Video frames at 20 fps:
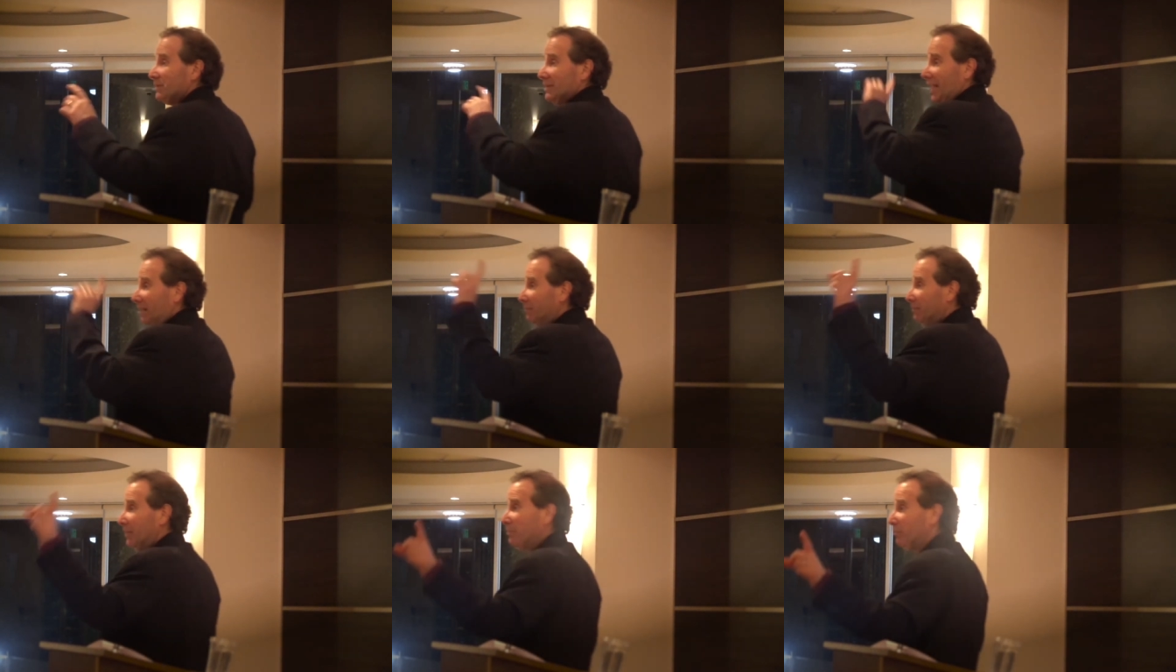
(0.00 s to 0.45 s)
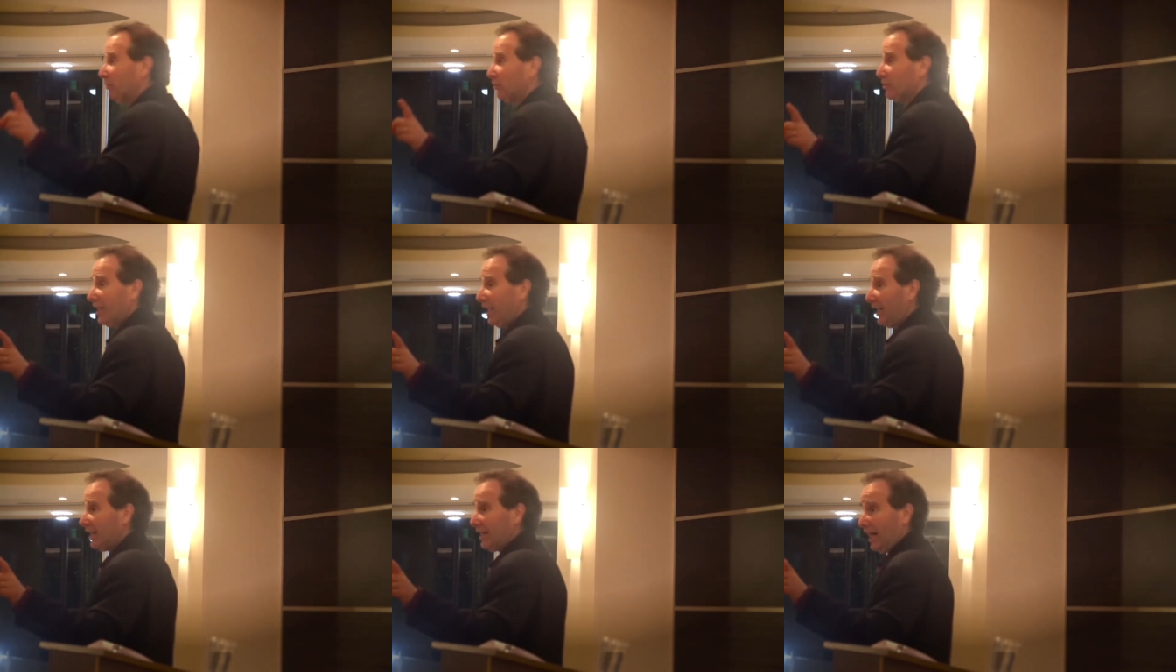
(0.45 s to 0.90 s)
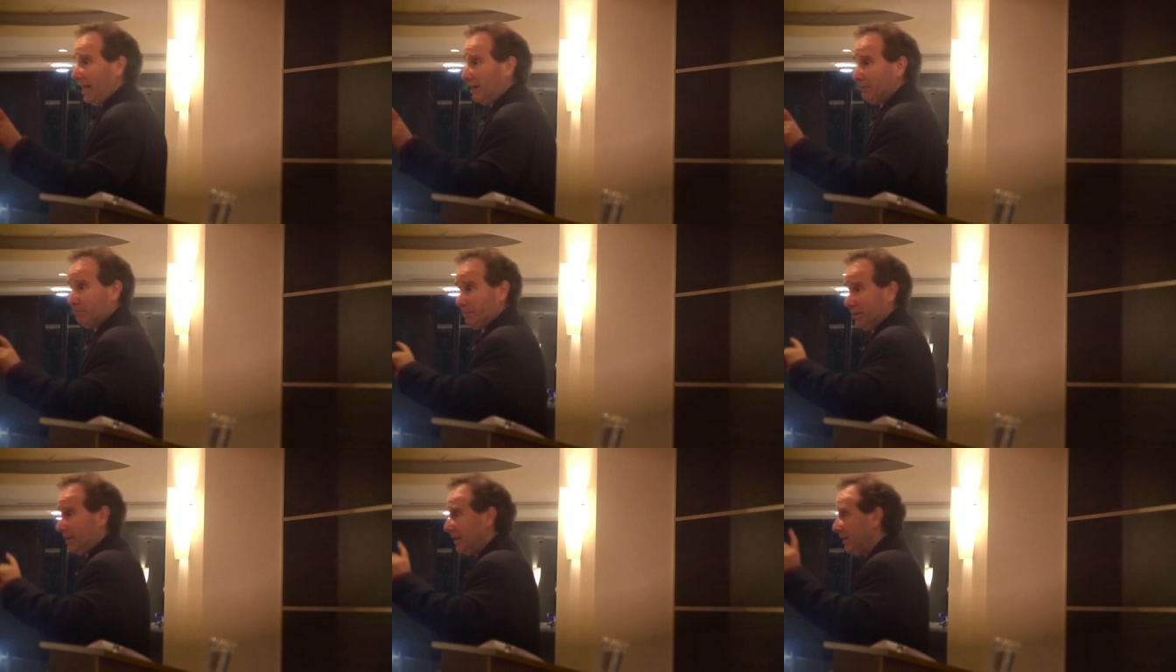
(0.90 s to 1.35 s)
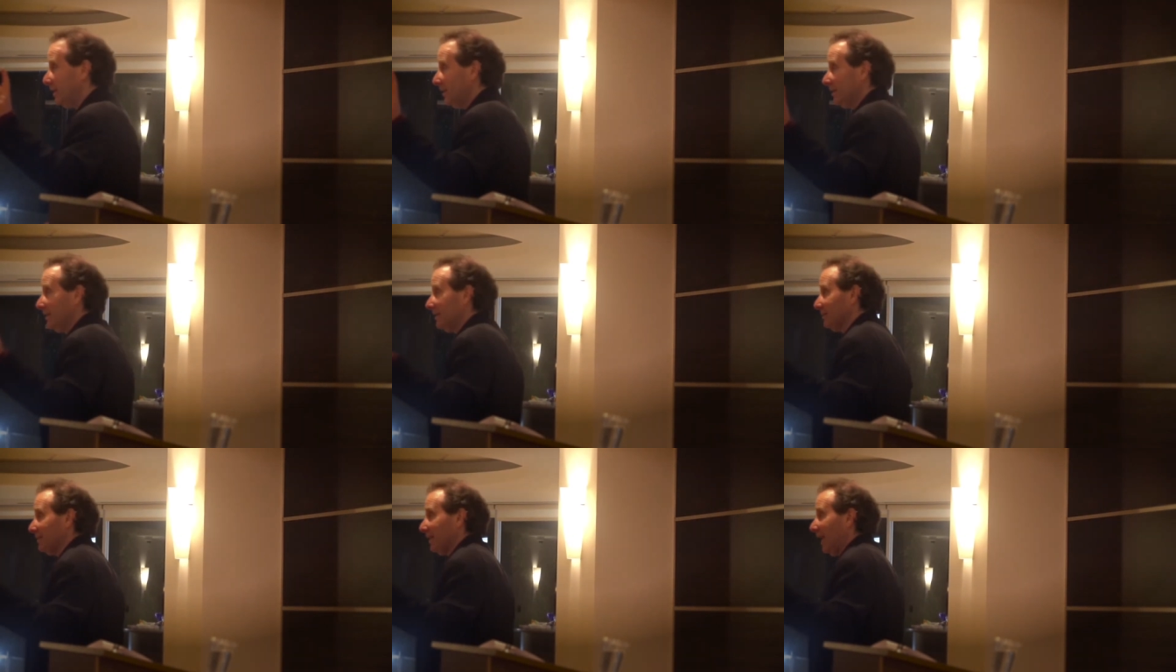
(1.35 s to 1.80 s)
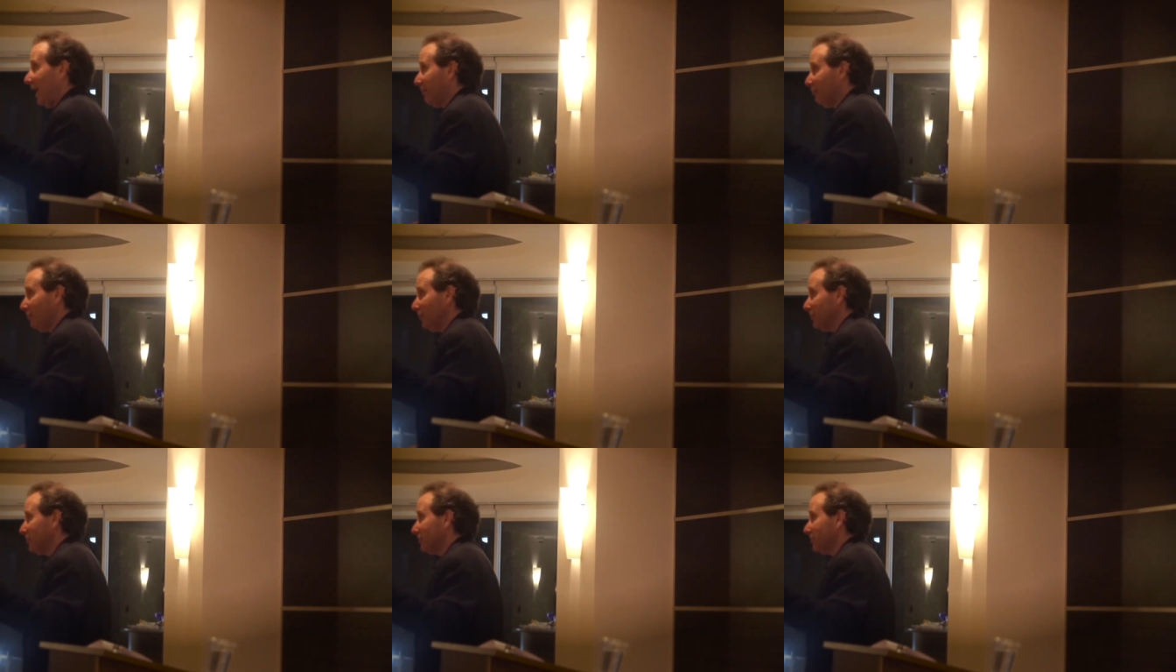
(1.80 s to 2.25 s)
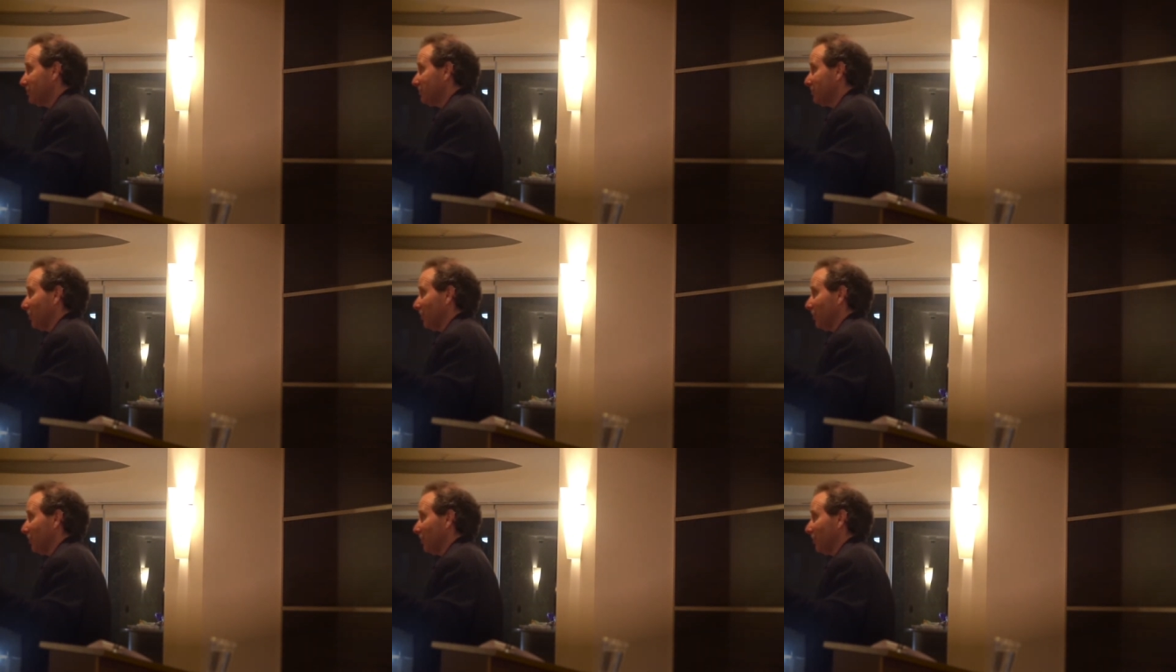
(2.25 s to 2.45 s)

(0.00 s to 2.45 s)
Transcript: Dead people cannot be libeled.